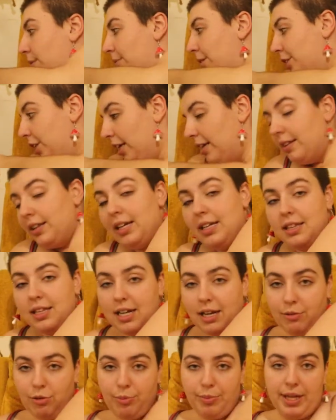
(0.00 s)
one, which I think
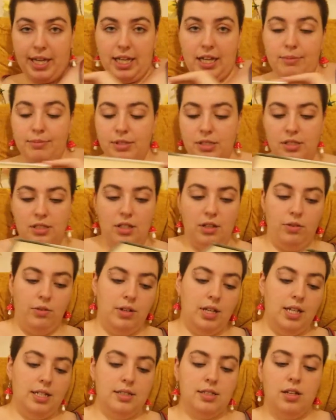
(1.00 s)
that I will pick up
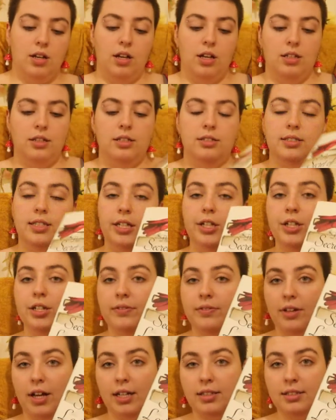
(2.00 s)
soon, is called The Secret
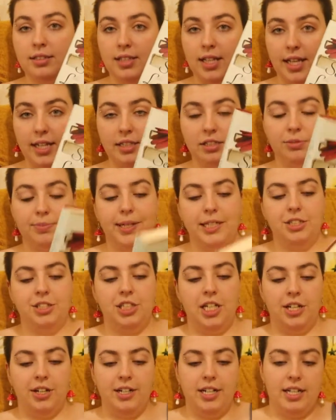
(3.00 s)
of Lost Things by
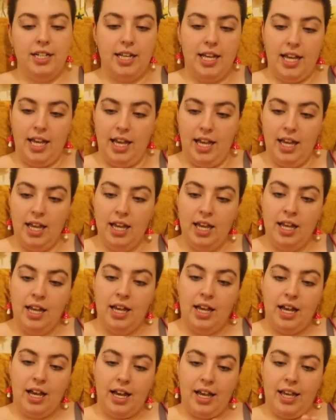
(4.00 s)
Sheridan Hay.
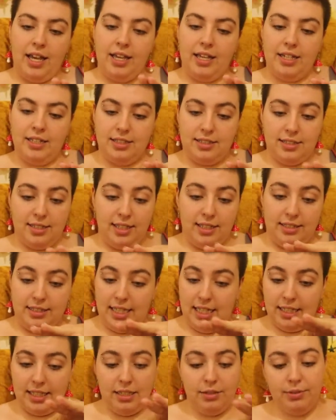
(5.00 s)
I can see
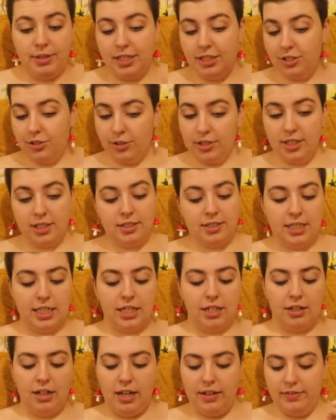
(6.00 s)
exactly where I tore the
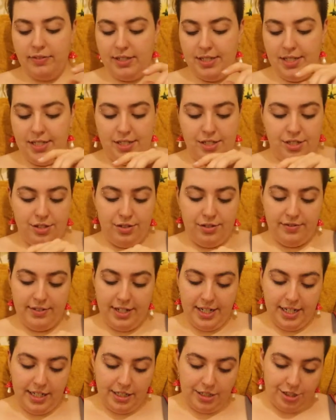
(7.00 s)
sticker off and didn't do a
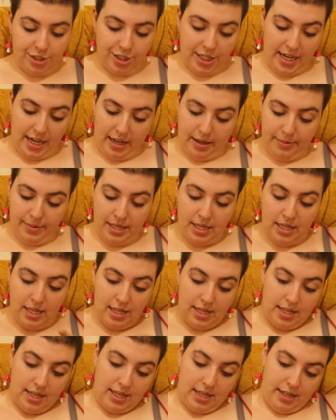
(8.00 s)
very good job,
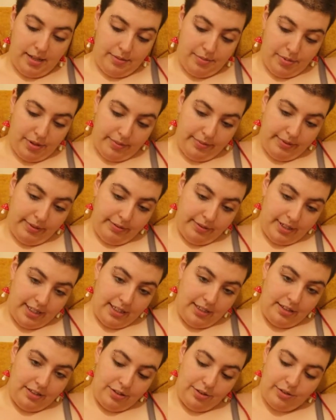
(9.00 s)
and probably where
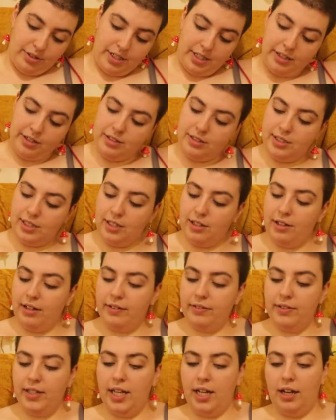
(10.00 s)
I tore another sticker
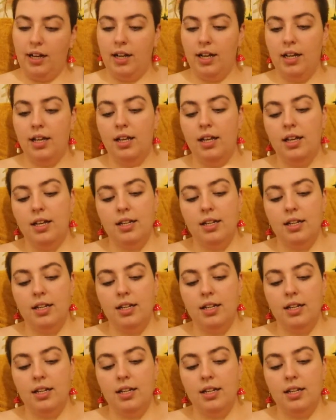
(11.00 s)
off here.